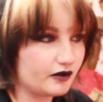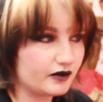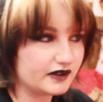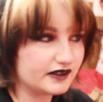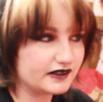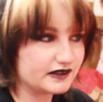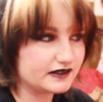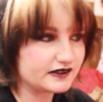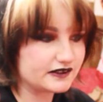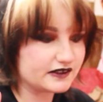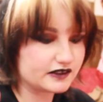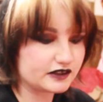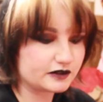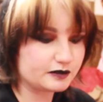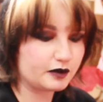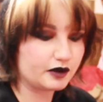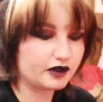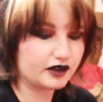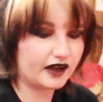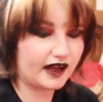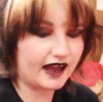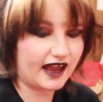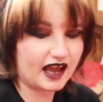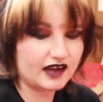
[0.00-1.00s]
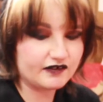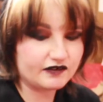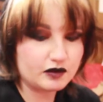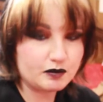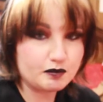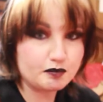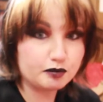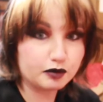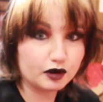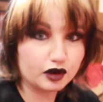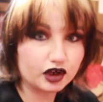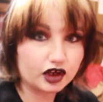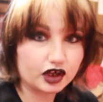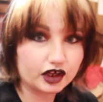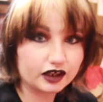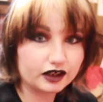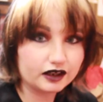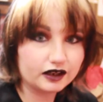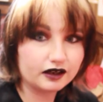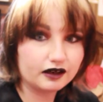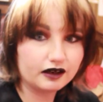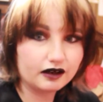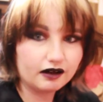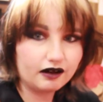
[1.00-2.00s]
is just put a heavy book
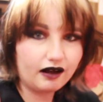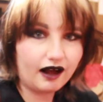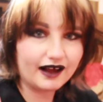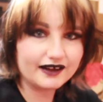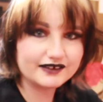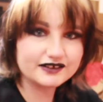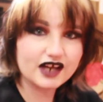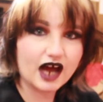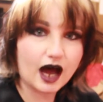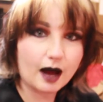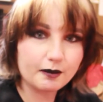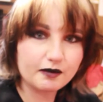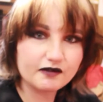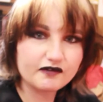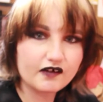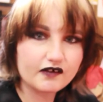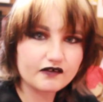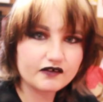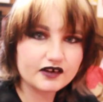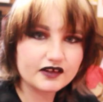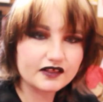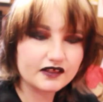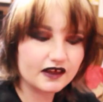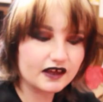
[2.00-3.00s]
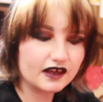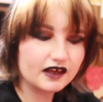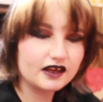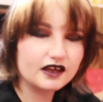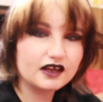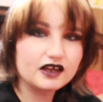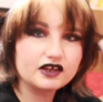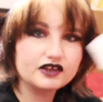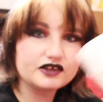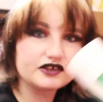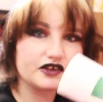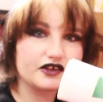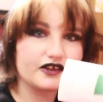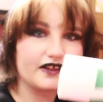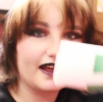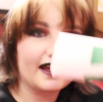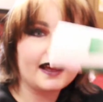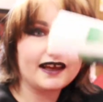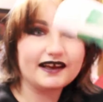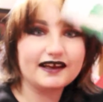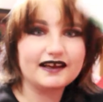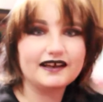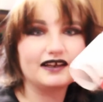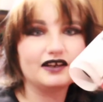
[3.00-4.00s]
on top of everything so
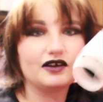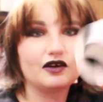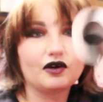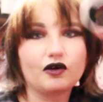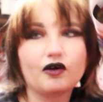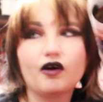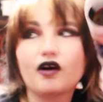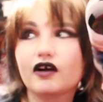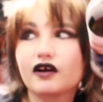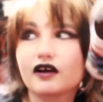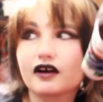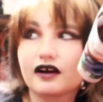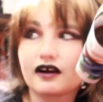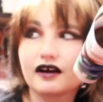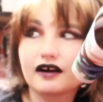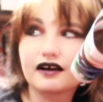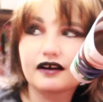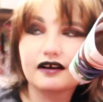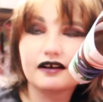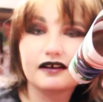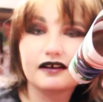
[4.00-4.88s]
that it no longer